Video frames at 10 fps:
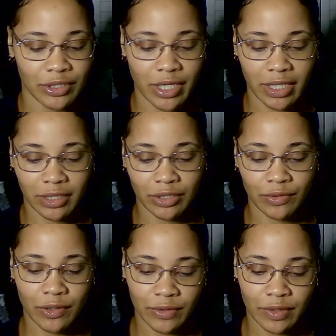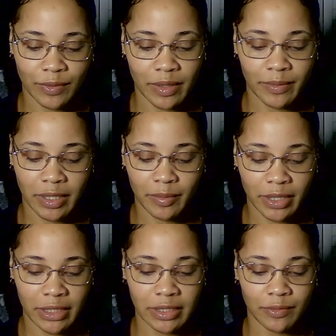trying to control someone,
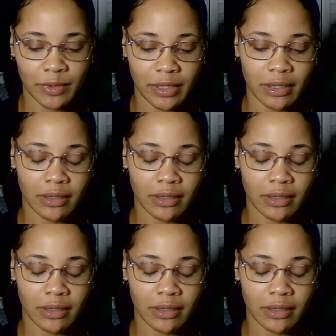manipulate someone,